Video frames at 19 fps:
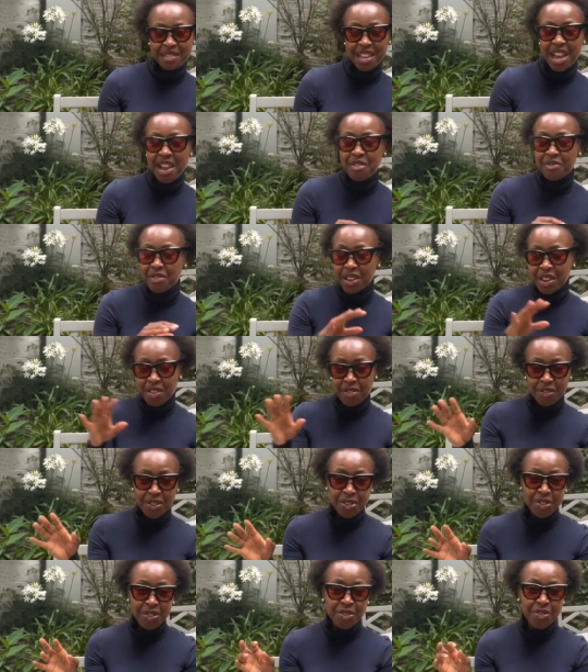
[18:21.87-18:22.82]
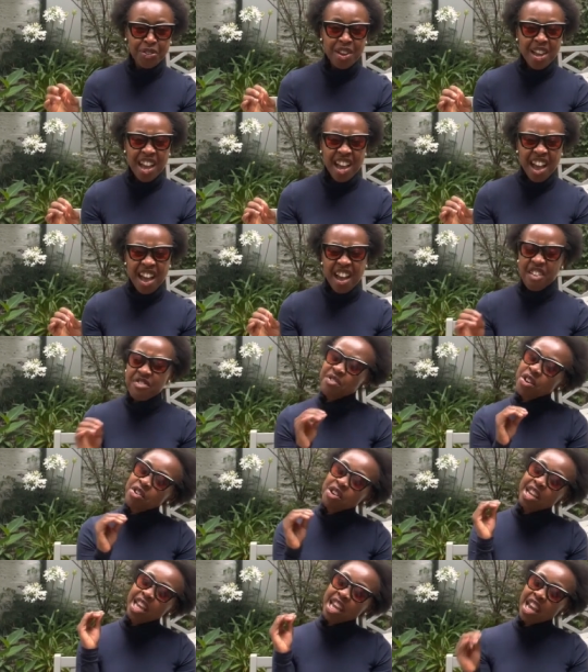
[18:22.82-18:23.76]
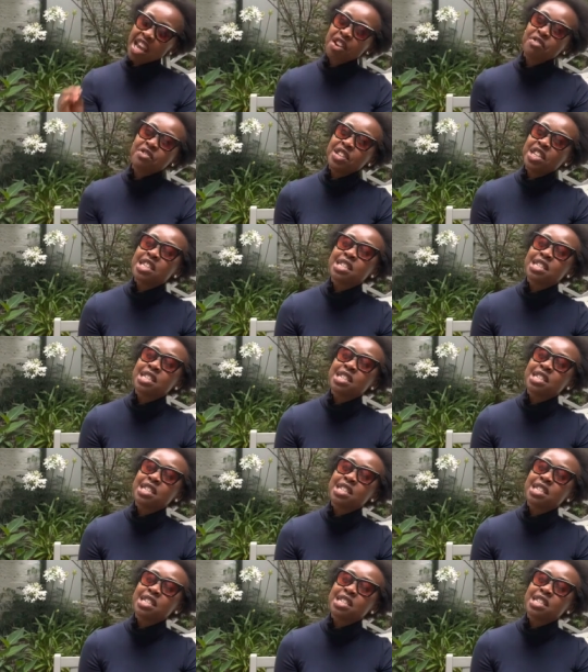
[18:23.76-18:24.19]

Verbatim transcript: I've given you a very carefully